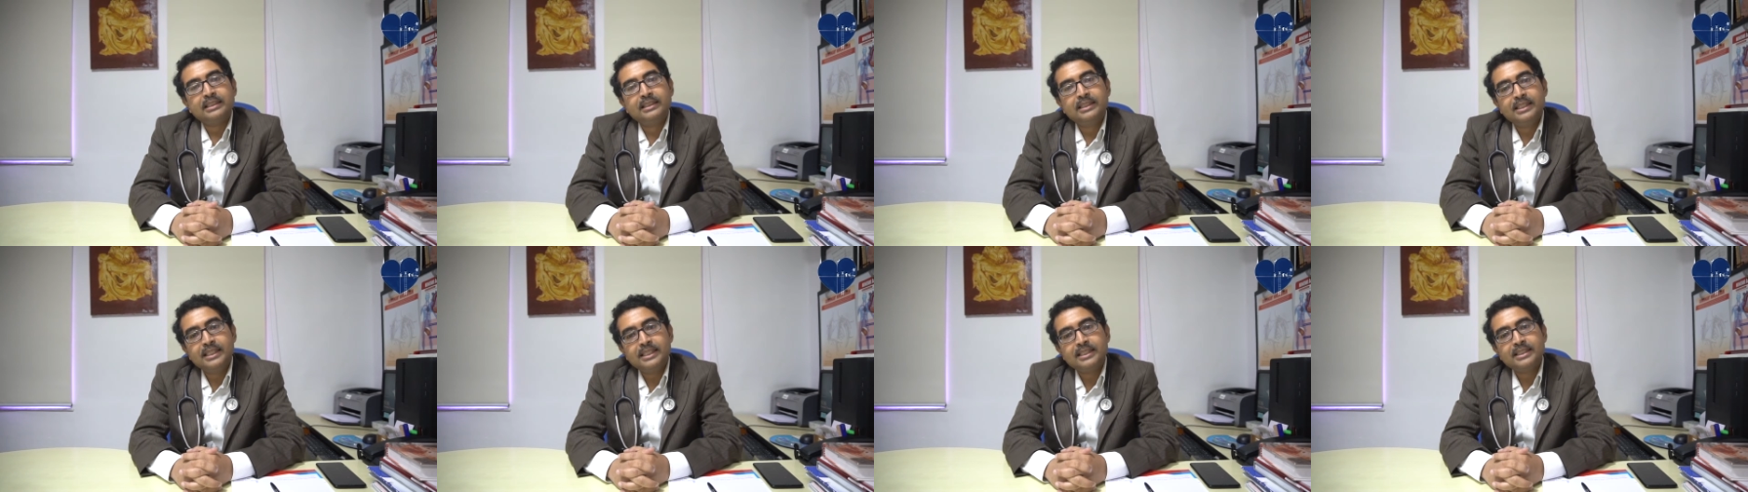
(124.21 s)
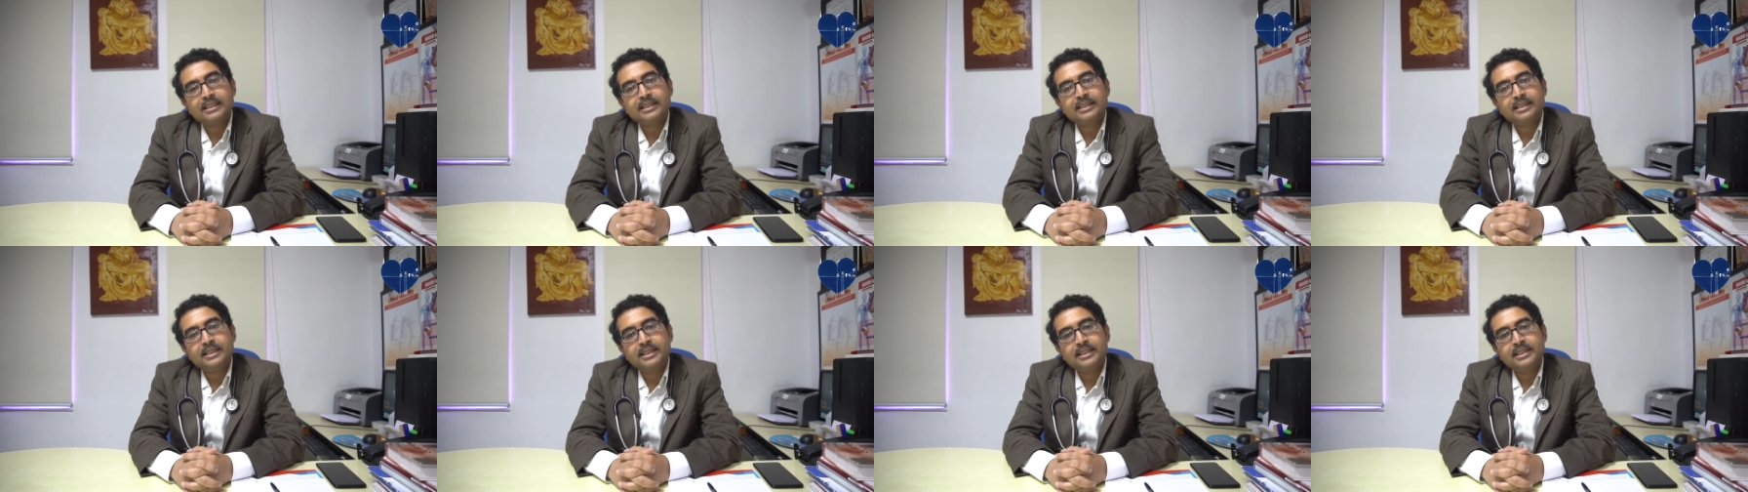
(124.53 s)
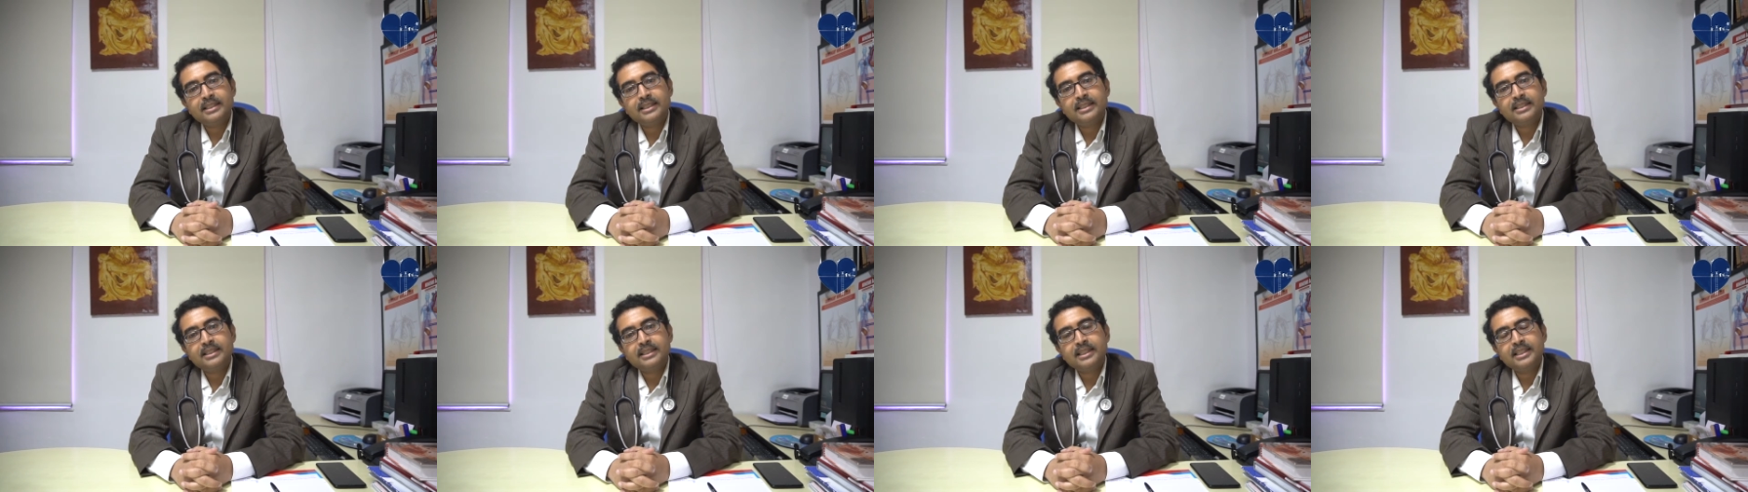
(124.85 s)
This
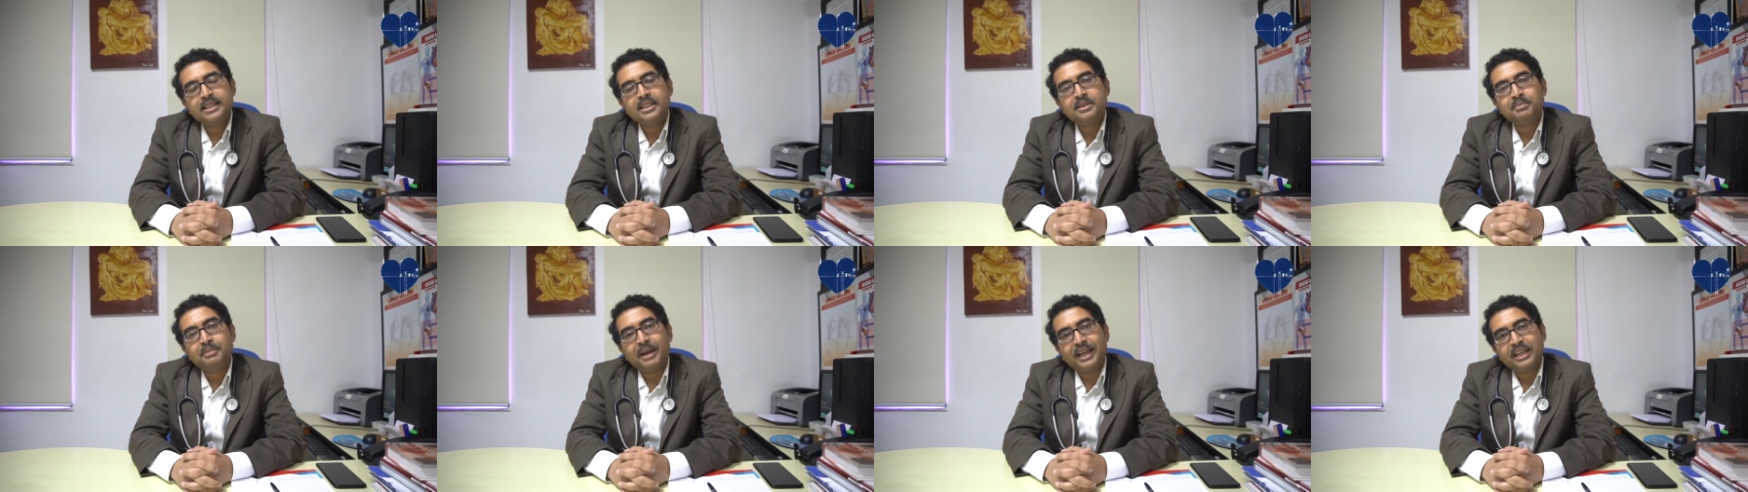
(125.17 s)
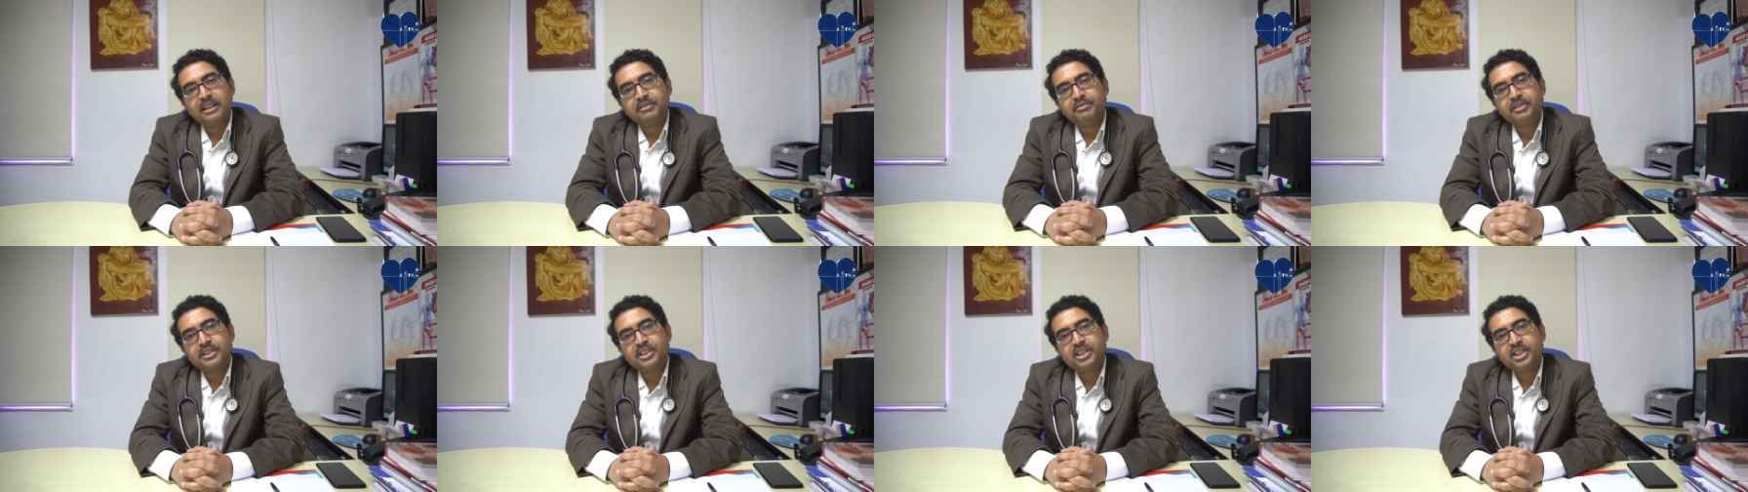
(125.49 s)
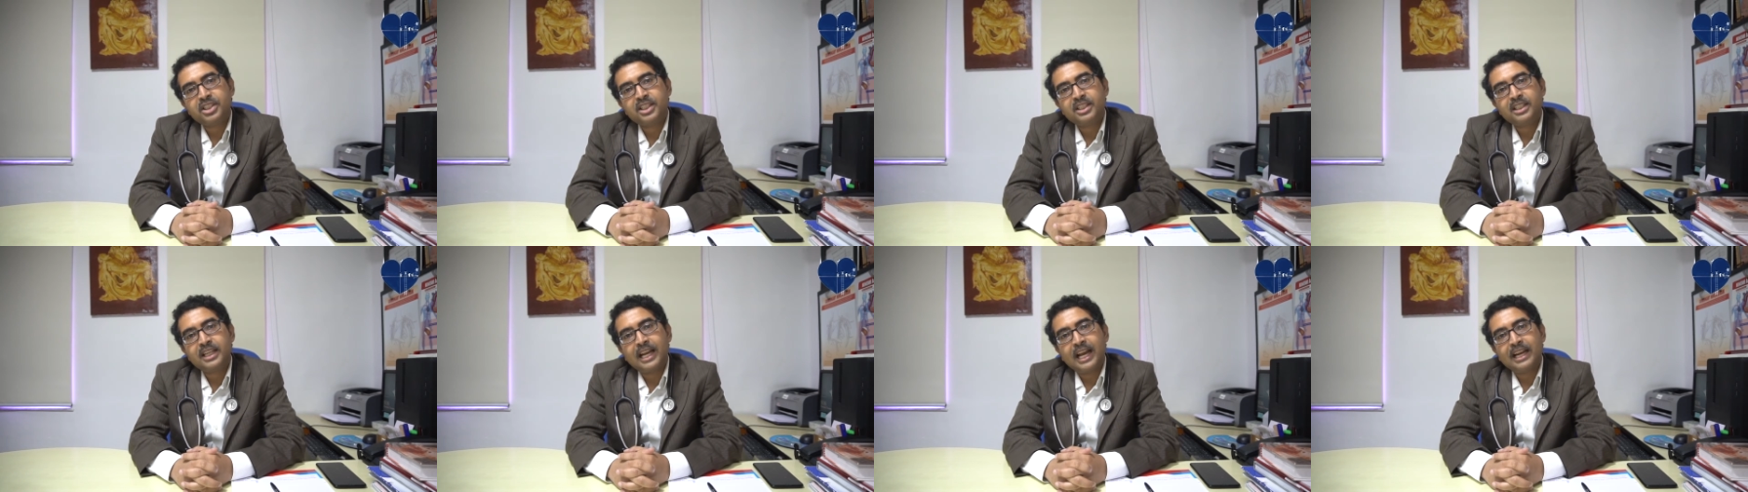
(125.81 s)
disease is
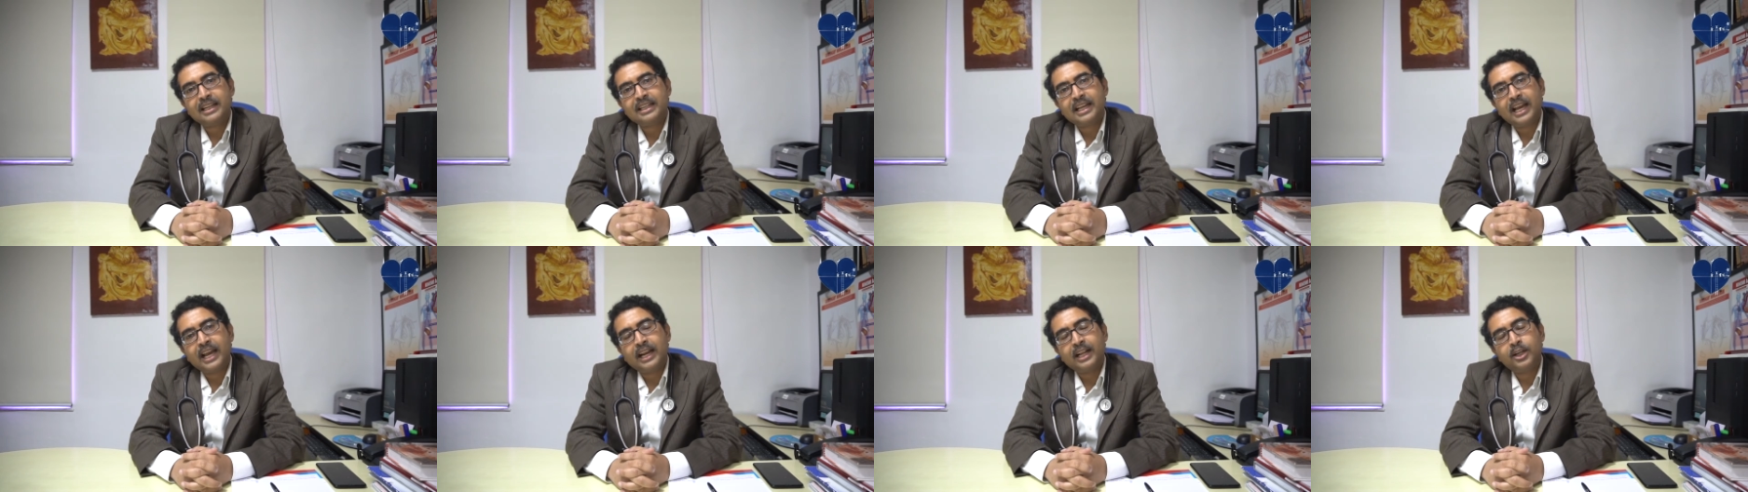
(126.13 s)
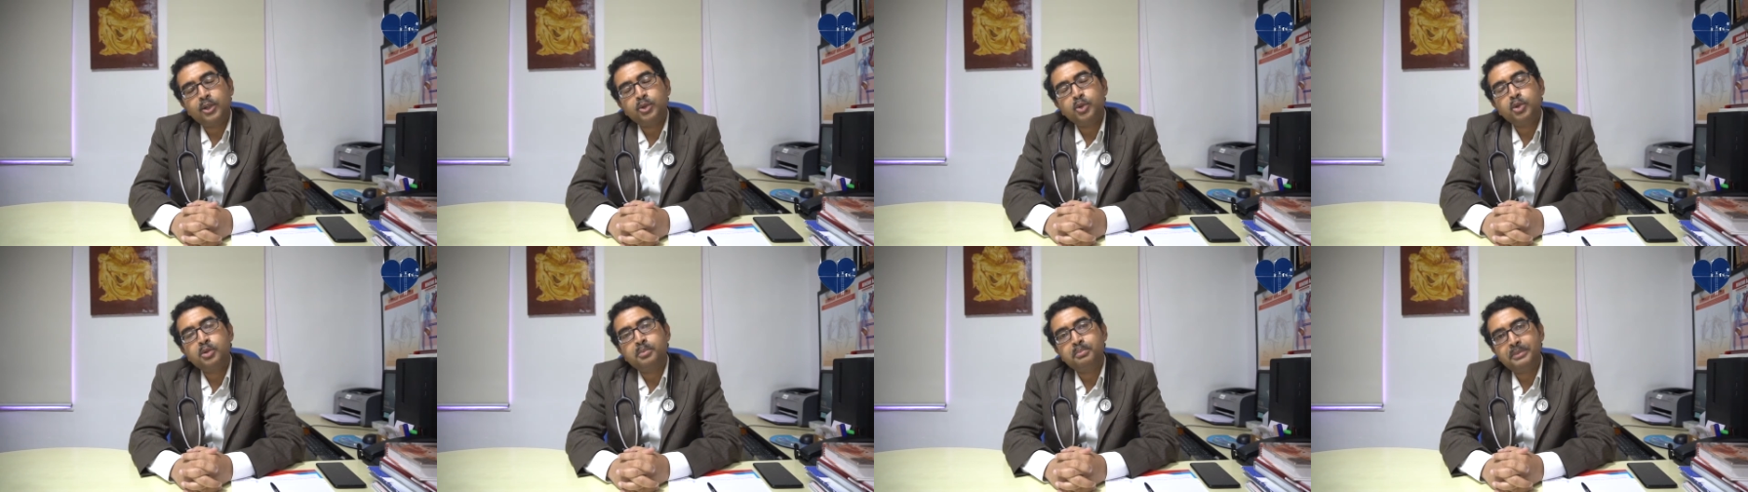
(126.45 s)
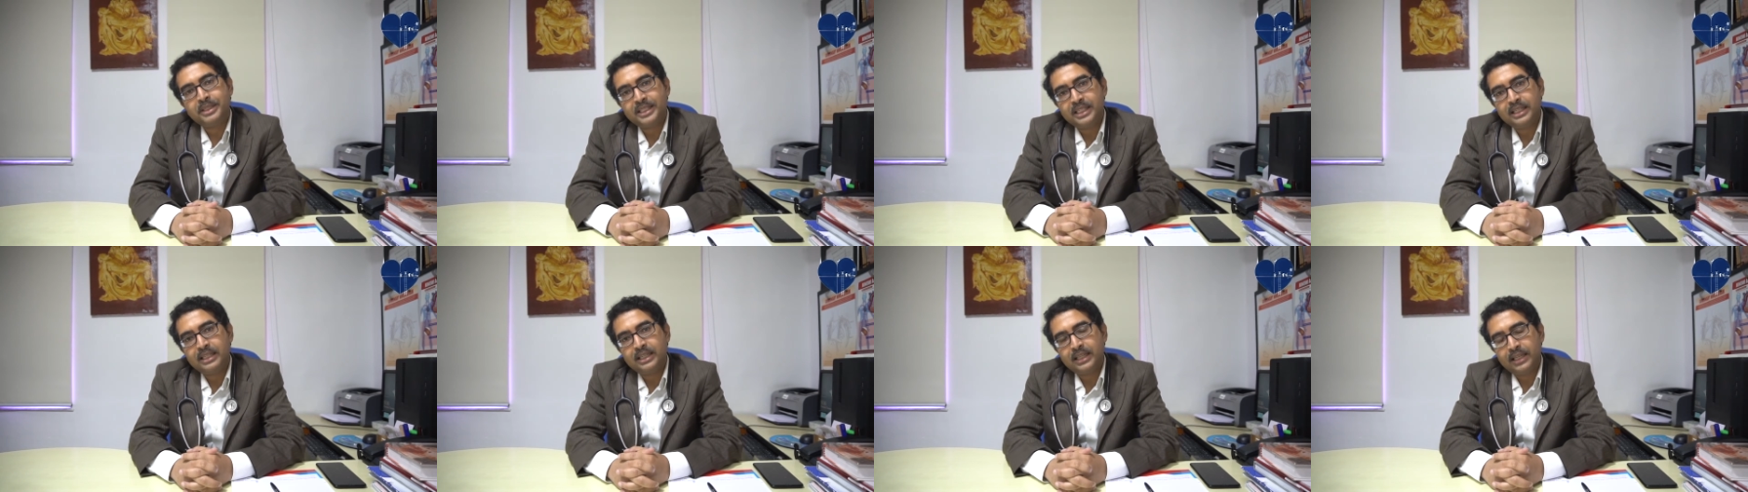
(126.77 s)
manifested at around
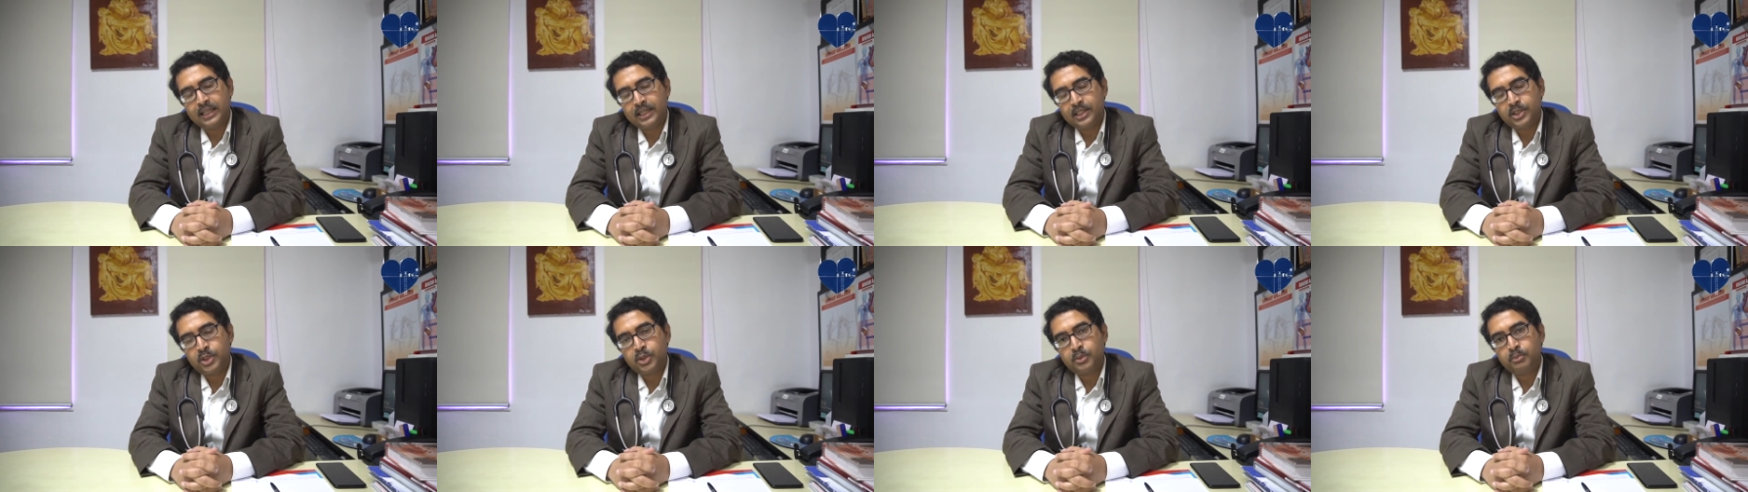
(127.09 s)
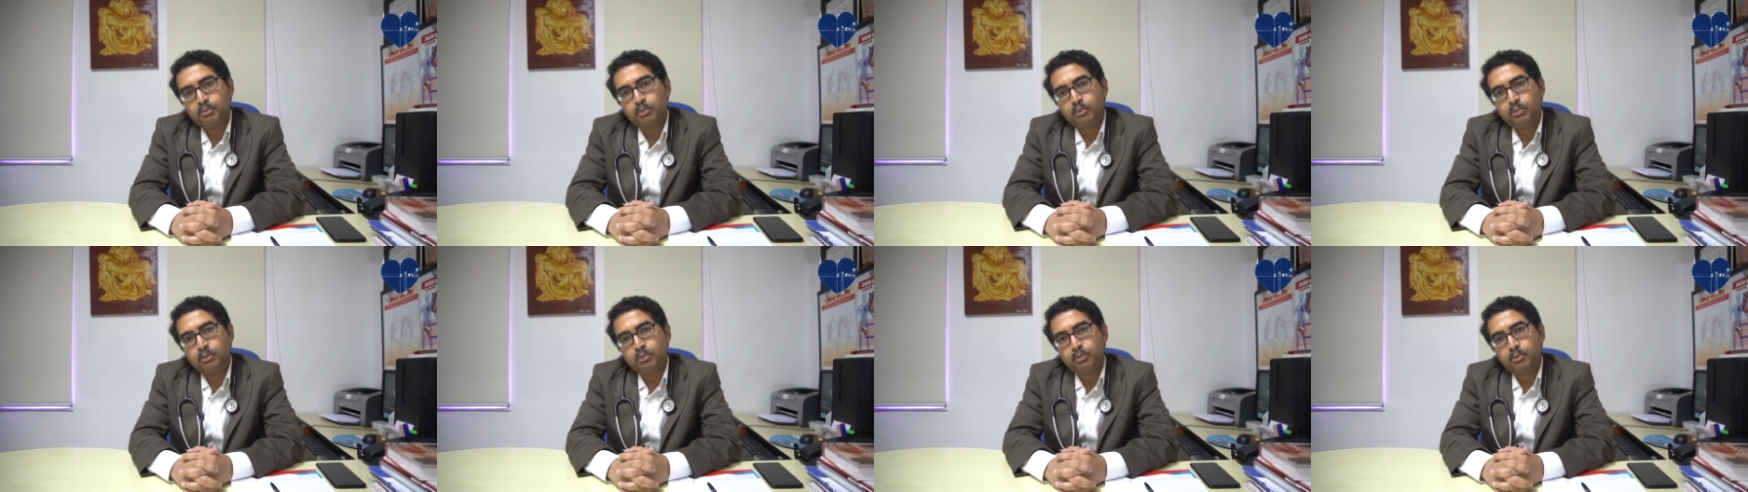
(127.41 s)
middle age,